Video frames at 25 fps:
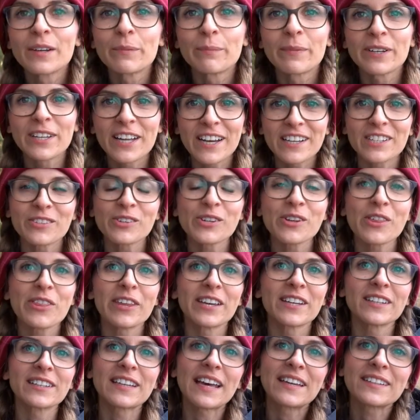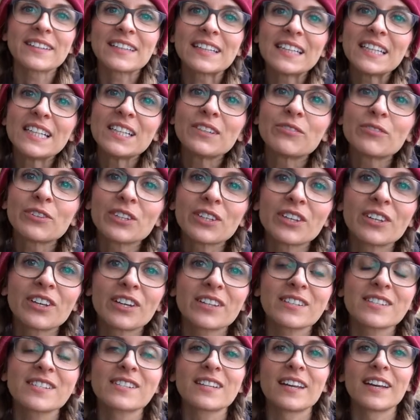But I do think that even
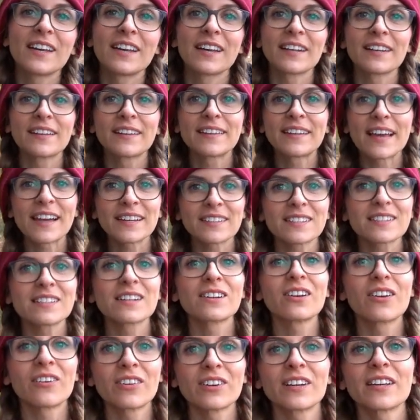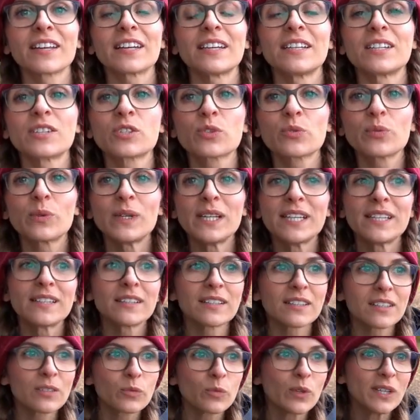not staying that long in
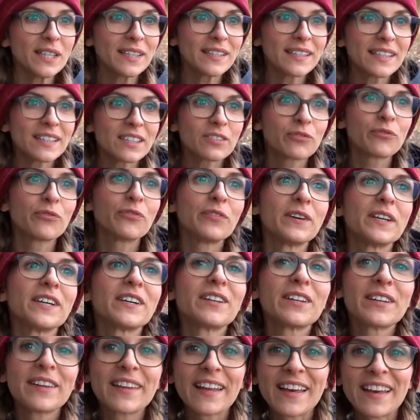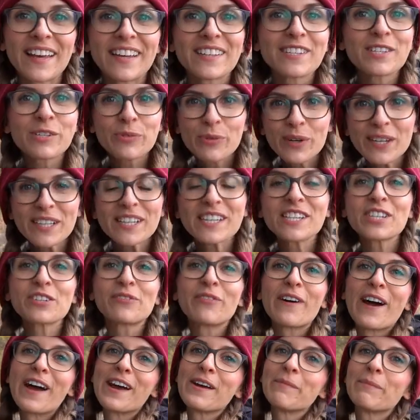Sweden, we did feel the
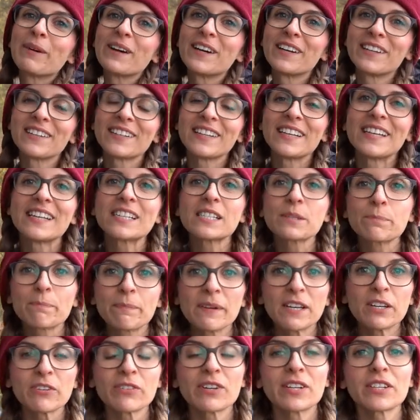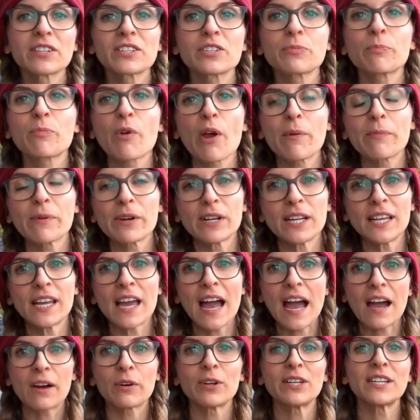Swedish vibe and experience properly
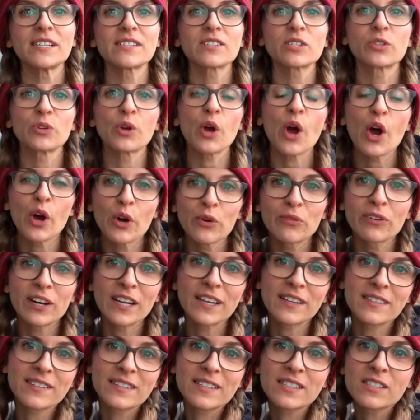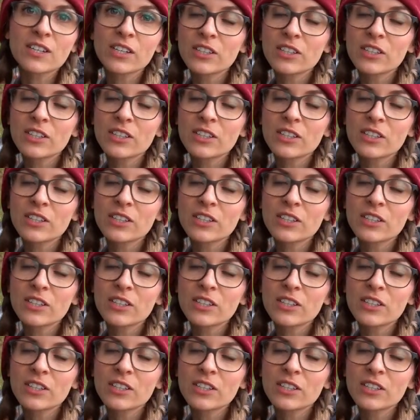how it is to overland this